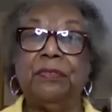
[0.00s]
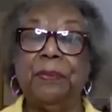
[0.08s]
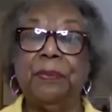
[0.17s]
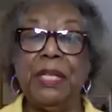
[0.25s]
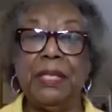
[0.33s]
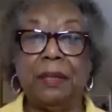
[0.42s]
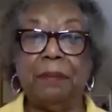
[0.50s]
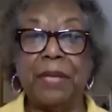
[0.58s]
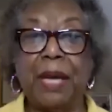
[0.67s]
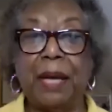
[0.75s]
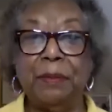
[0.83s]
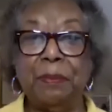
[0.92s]
for me
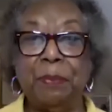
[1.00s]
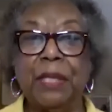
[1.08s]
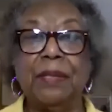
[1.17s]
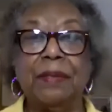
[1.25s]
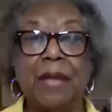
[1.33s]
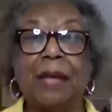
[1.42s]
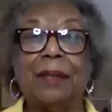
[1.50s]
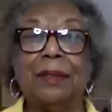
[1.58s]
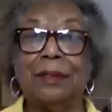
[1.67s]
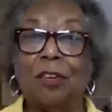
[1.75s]
sometimes because I could